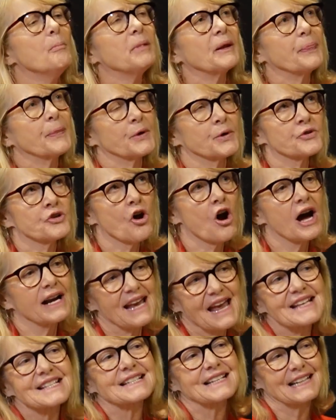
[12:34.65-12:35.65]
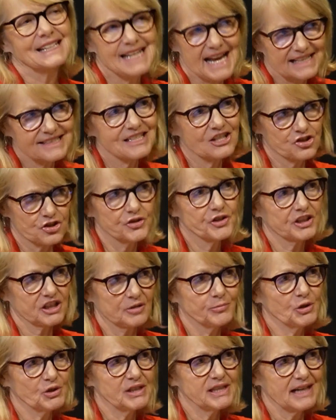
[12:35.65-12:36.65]
But they're not as connected to the
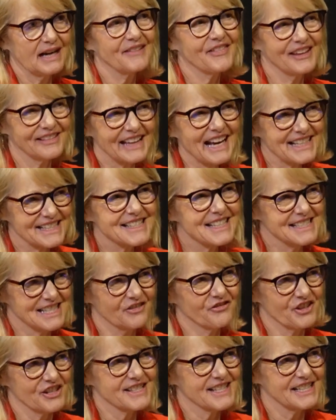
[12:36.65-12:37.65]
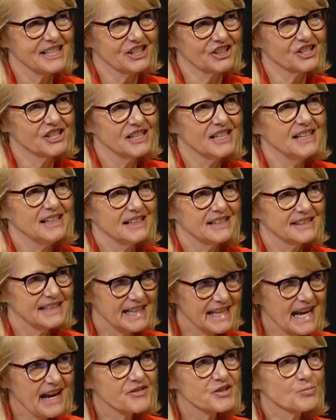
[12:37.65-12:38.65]
community. I think that's the difference here.
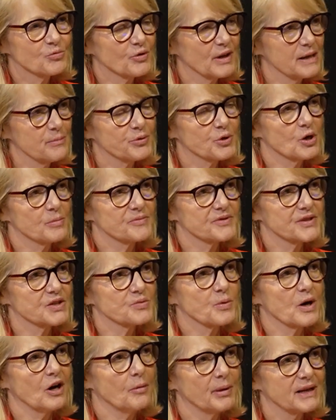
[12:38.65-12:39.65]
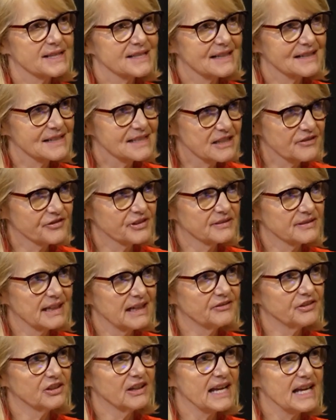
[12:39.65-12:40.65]
They have some great programs as well, but it's at a different
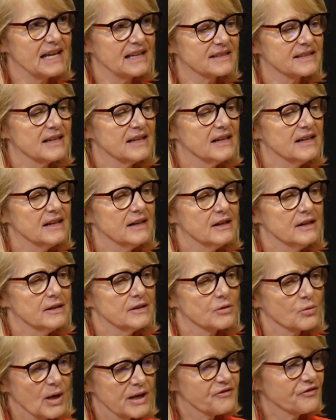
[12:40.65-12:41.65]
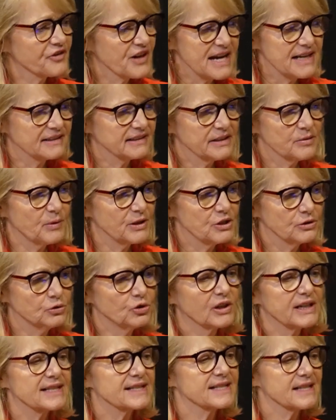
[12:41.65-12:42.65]
level. And quite frankly, when you
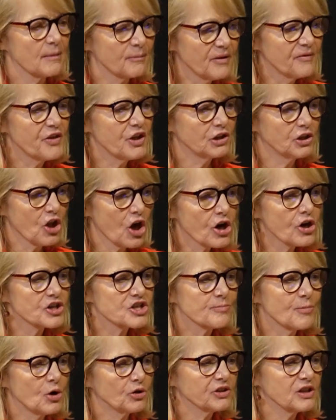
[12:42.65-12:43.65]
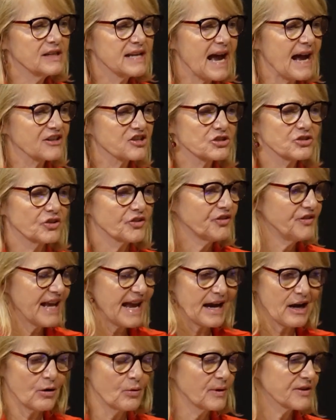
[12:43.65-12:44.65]
look at some of the large multinationals
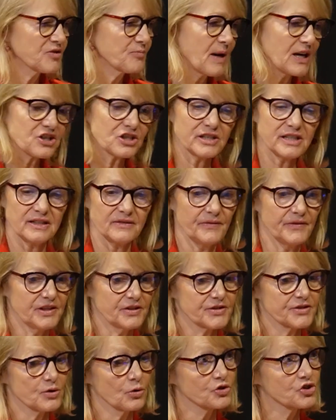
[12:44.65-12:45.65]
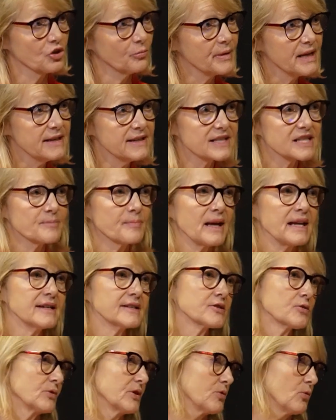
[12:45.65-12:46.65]
now, especially in the social media
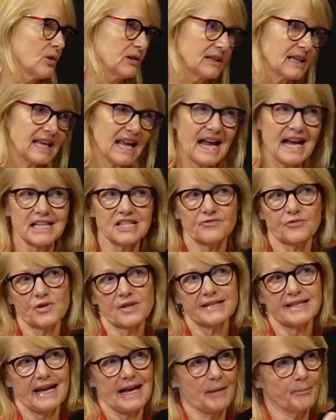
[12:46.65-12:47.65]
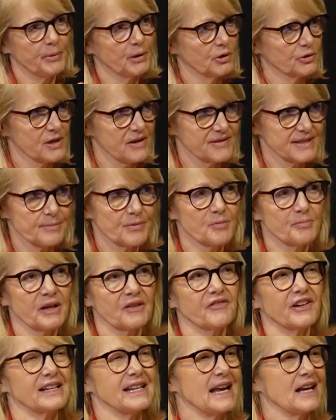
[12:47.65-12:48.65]
space or in oil and gas, for example, or even some of the big
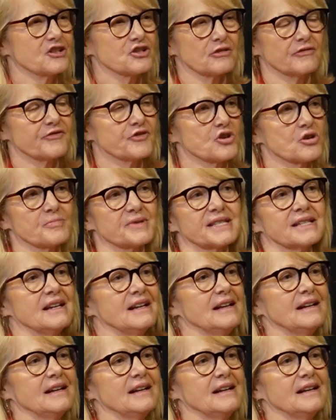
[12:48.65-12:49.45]
financial firms,